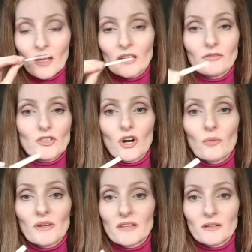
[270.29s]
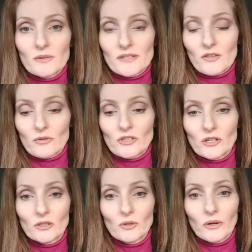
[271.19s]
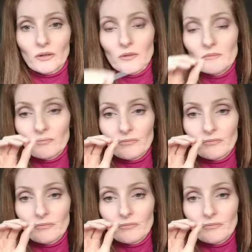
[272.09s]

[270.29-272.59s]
And if you told me that it was a $3 oil,